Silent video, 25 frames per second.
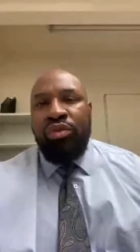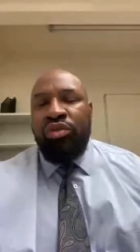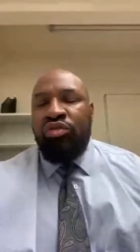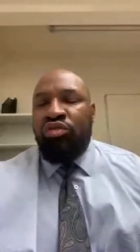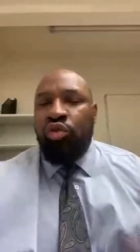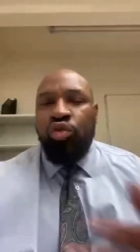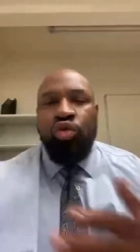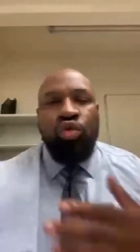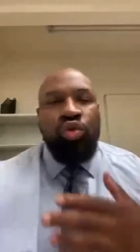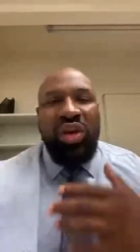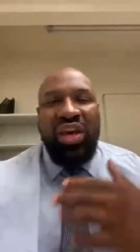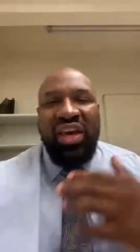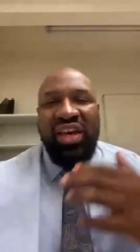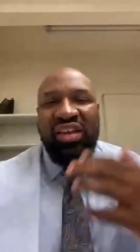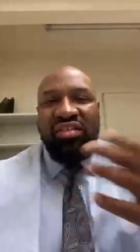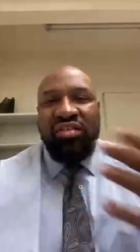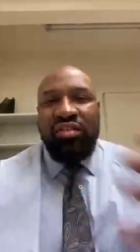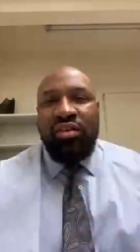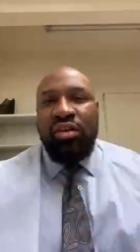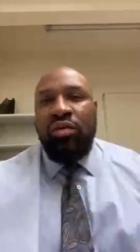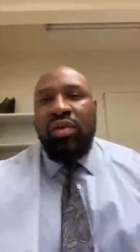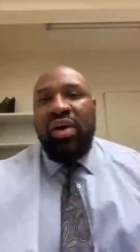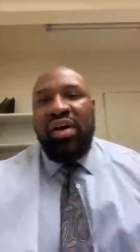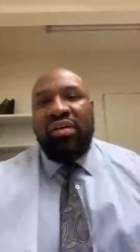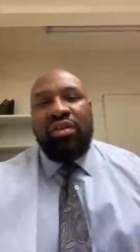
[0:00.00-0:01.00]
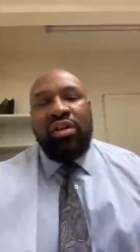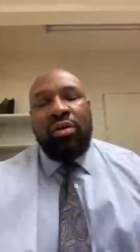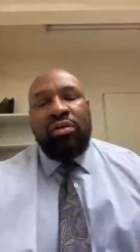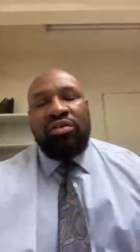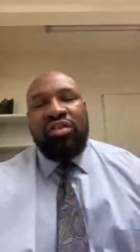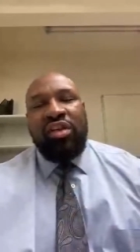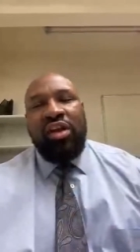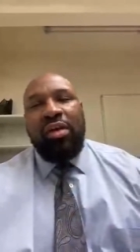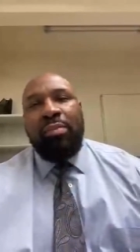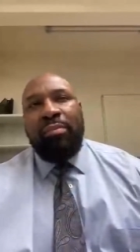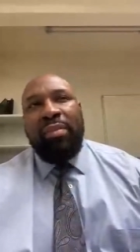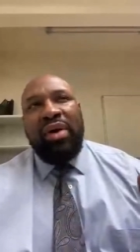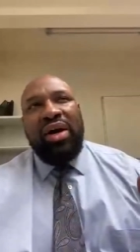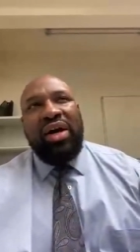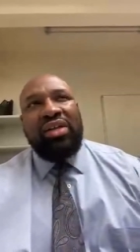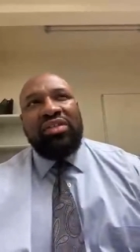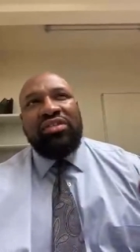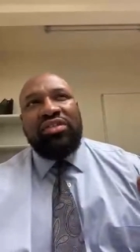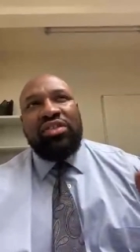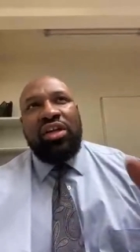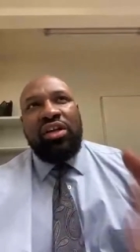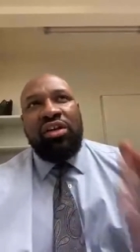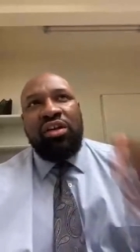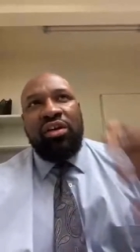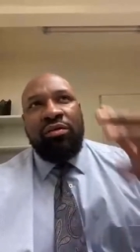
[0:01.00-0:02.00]
So you can't still have the same
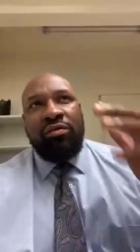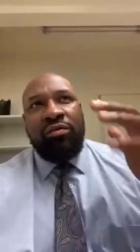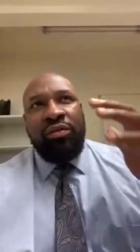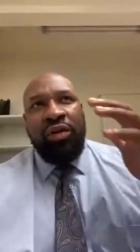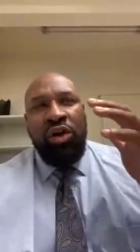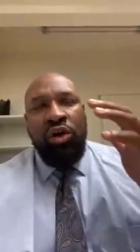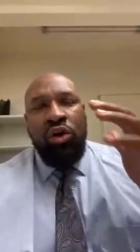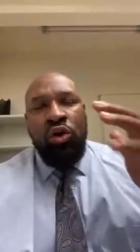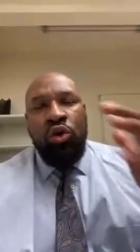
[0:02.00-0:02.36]
mindset of